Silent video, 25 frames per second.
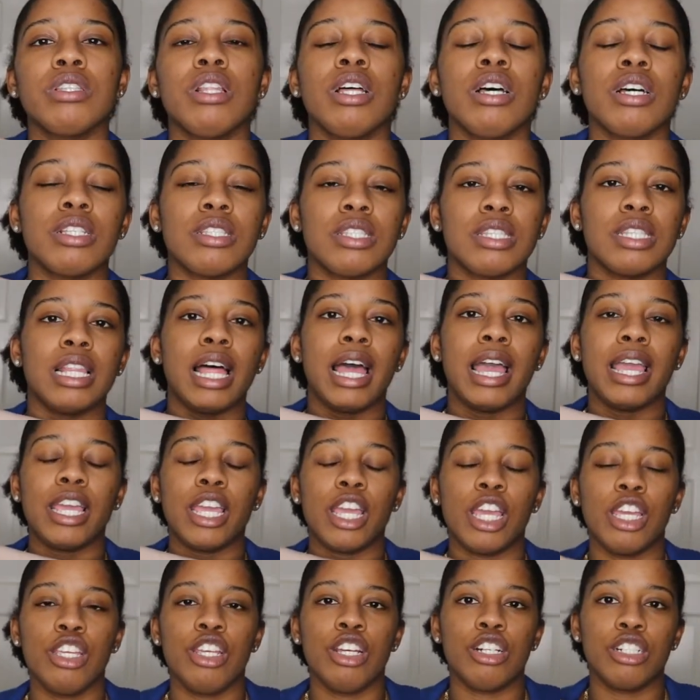looks
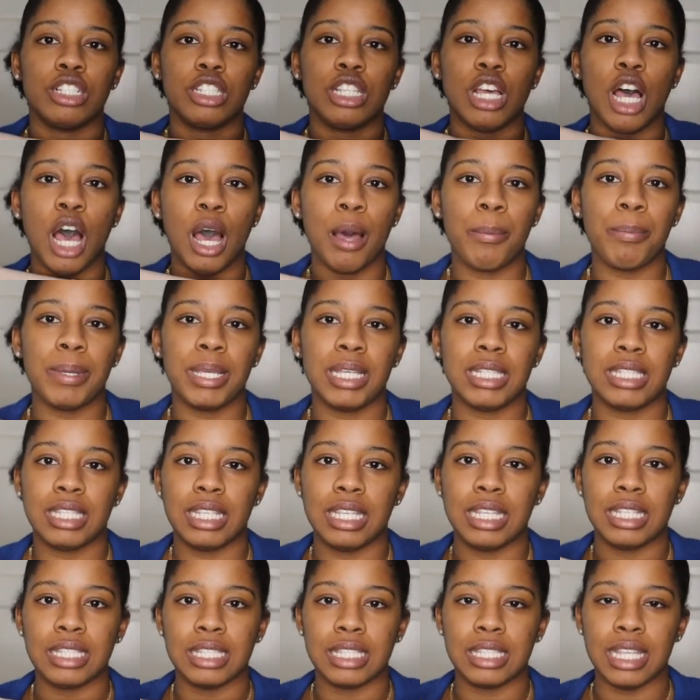like your top is
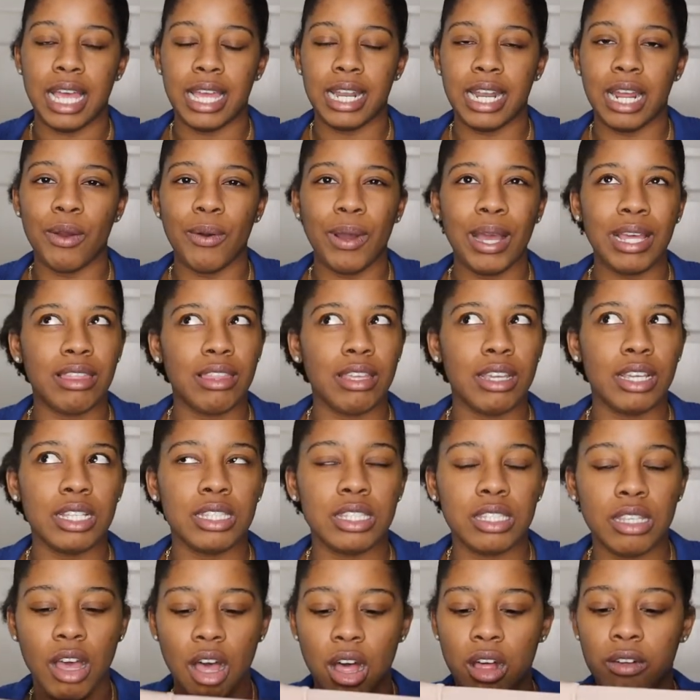inside out. I think
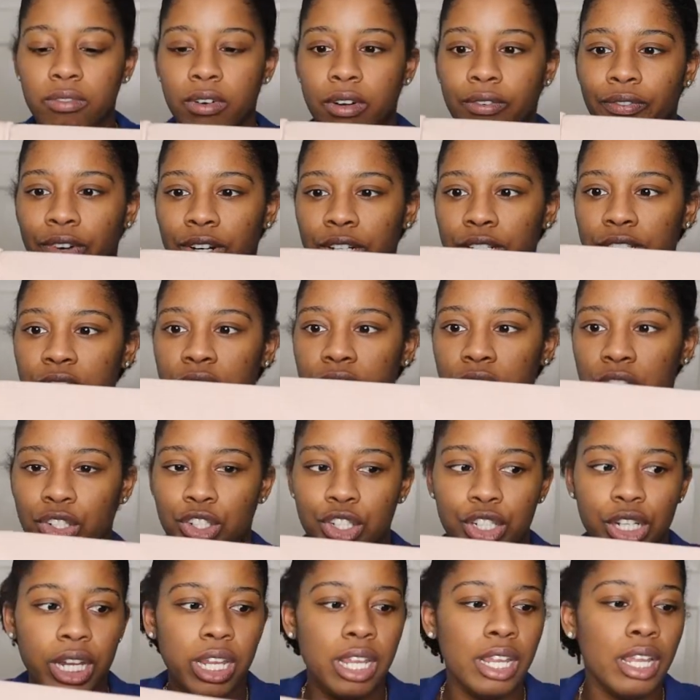it's called reverse
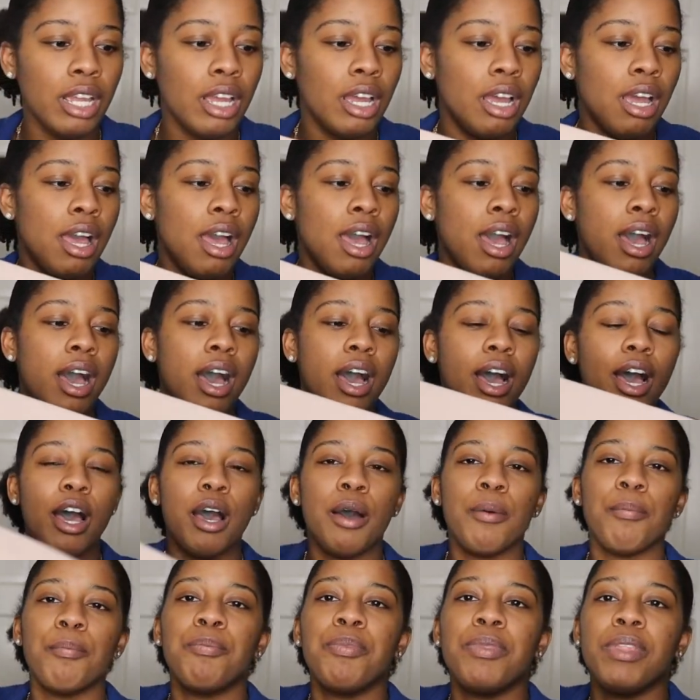stitching.
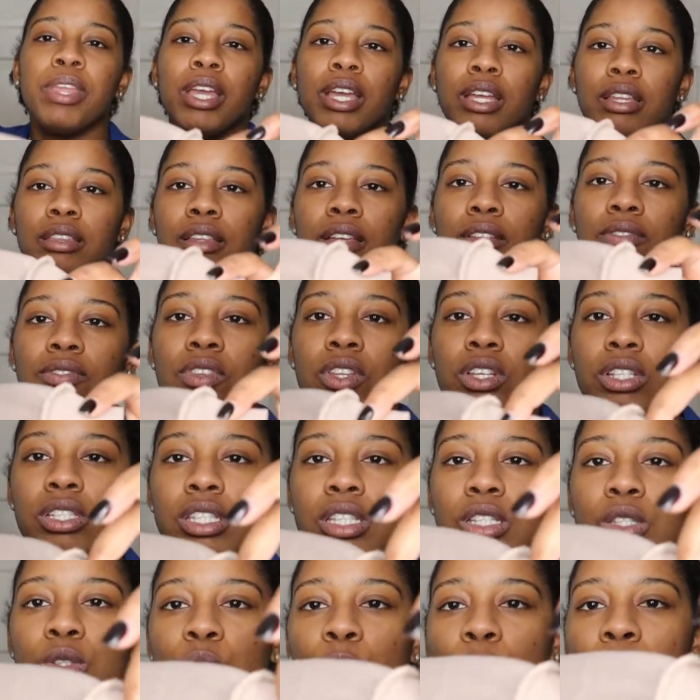And then
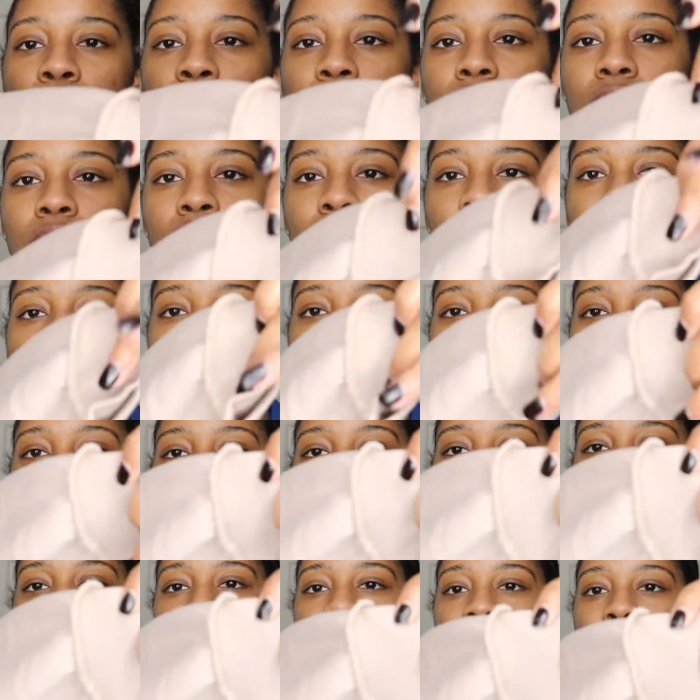this is what the
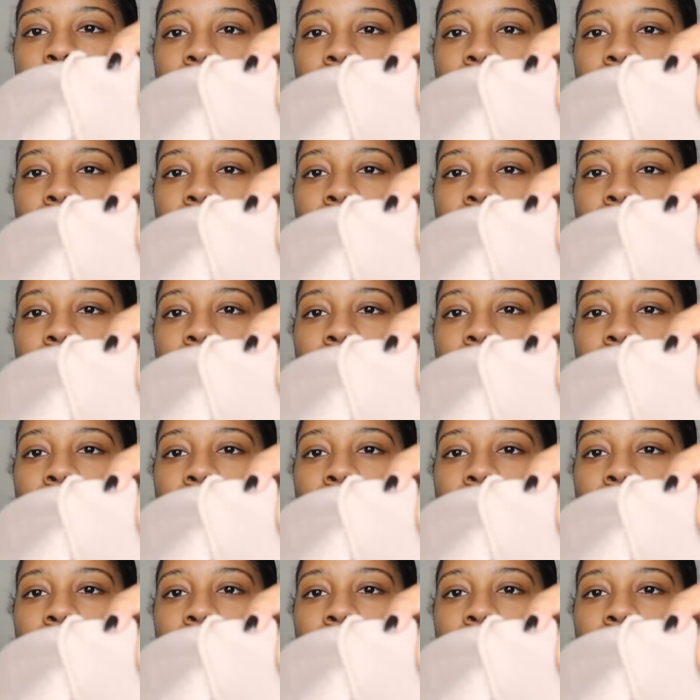cuff